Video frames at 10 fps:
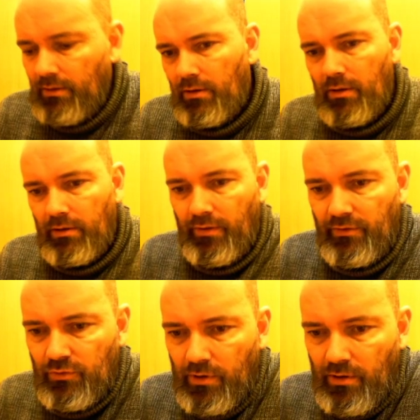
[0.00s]
another
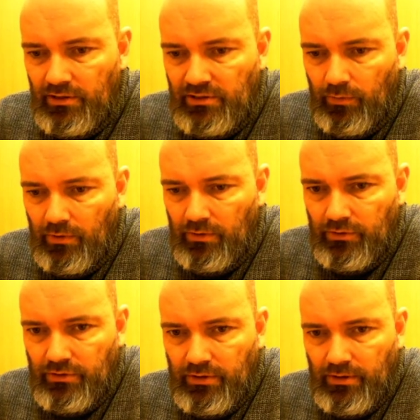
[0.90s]
square, let's say we
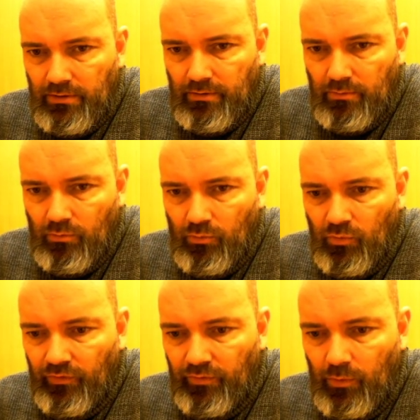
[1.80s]
just uh,
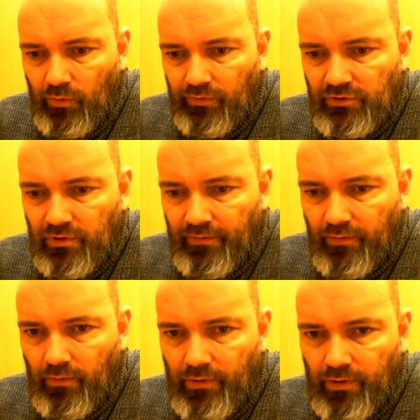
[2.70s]
move, move the stuff
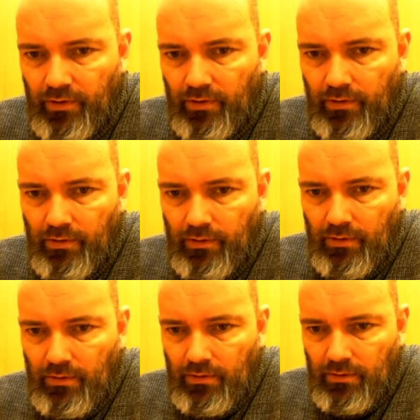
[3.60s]
over.
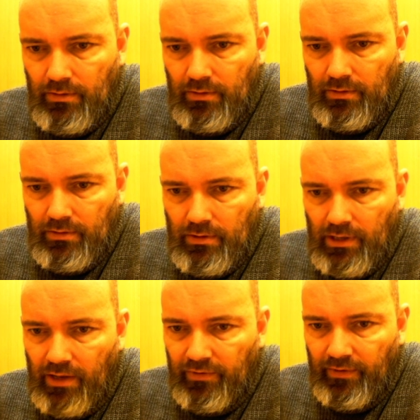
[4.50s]

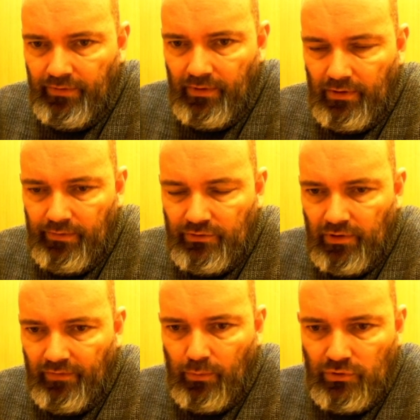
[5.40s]
Even if the, the
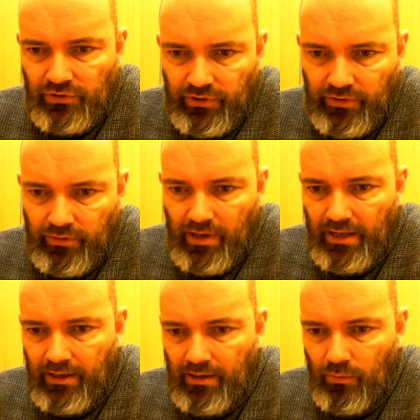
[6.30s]
stuff wasn't here
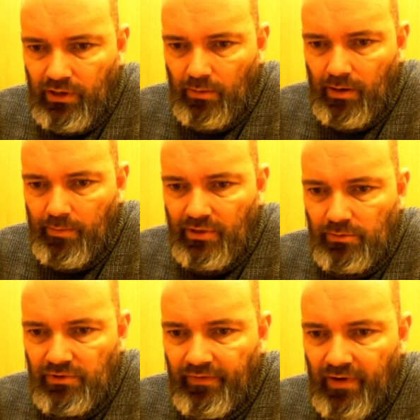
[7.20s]
hanging, we can play bishop
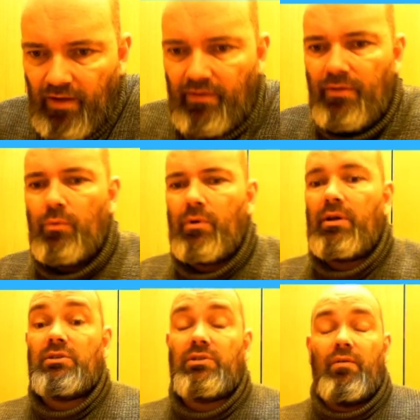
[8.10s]
g5 and the rook
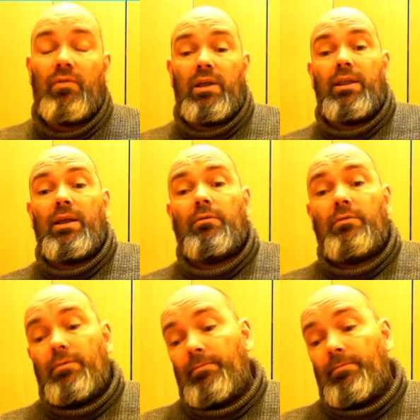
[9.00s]
is never getting out.